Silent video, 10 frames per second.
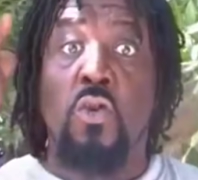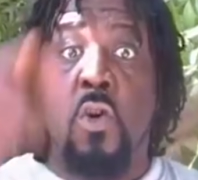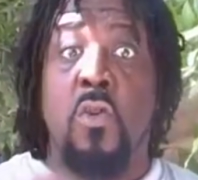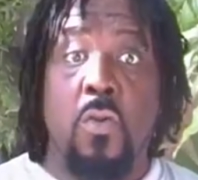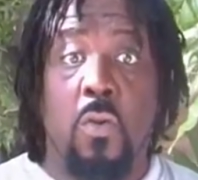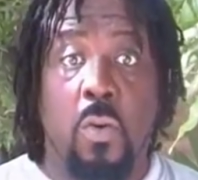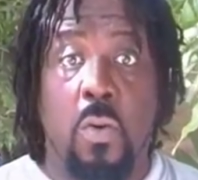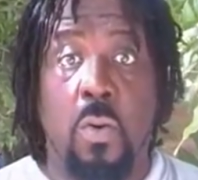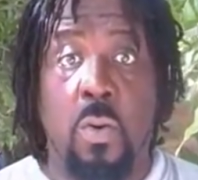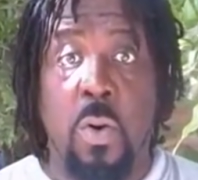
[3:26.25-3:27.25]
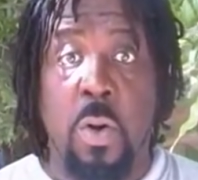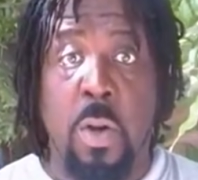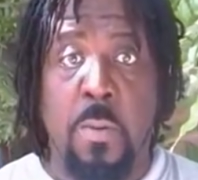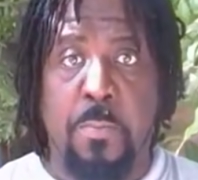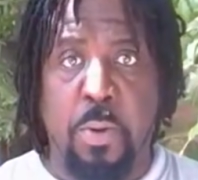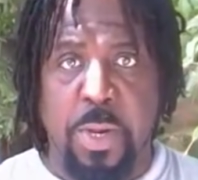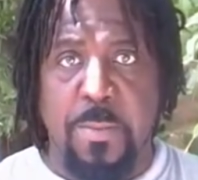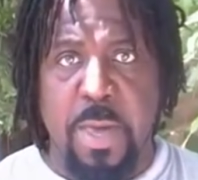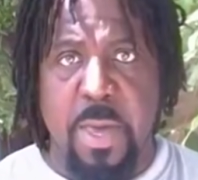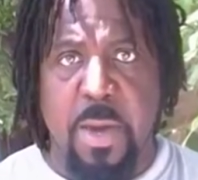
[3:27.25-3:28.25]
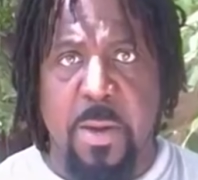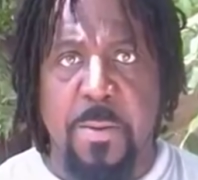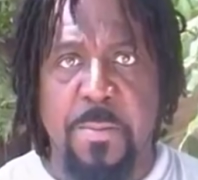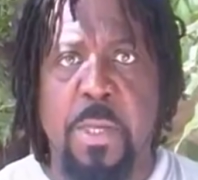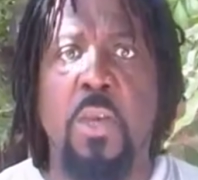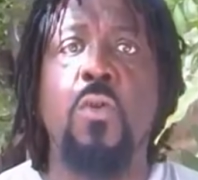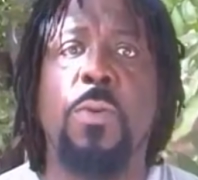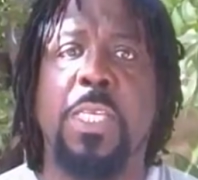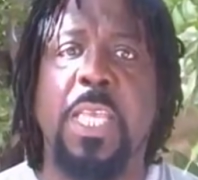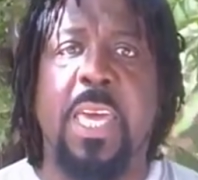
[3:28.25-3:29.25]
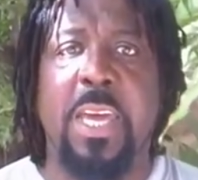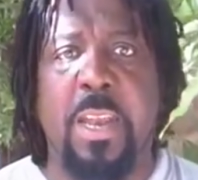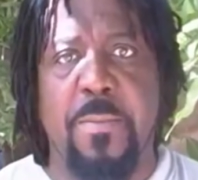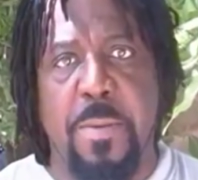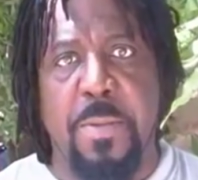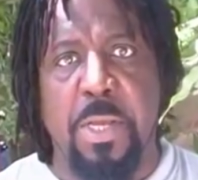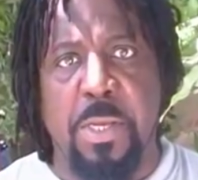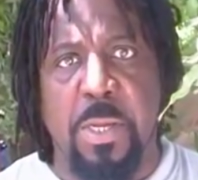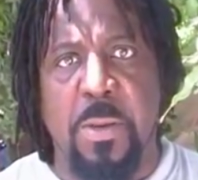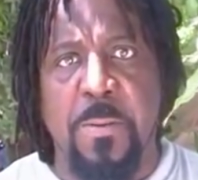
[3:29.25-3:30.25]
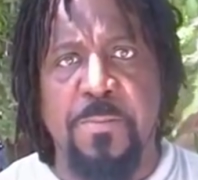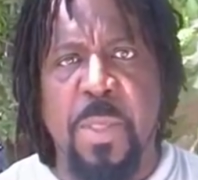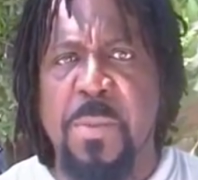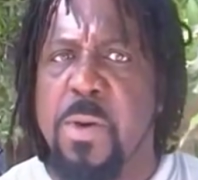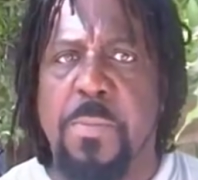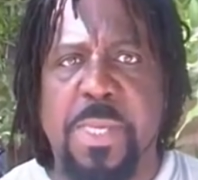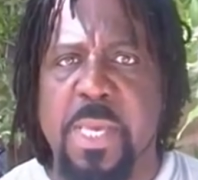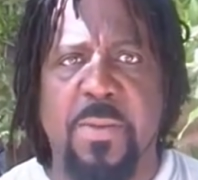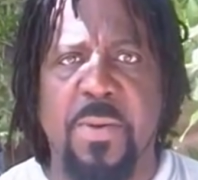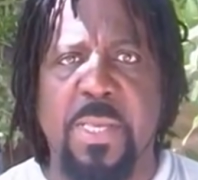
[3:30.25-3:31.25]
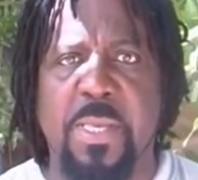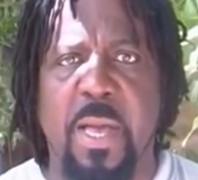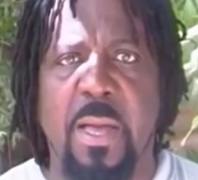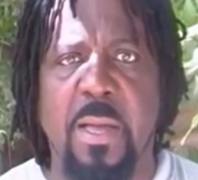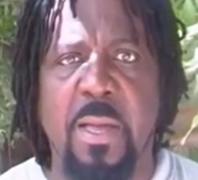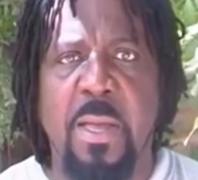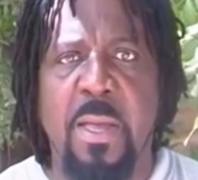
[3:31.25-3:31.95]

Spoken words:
You put them here. So you must take care of them, my brethren. Me upset, Rasta.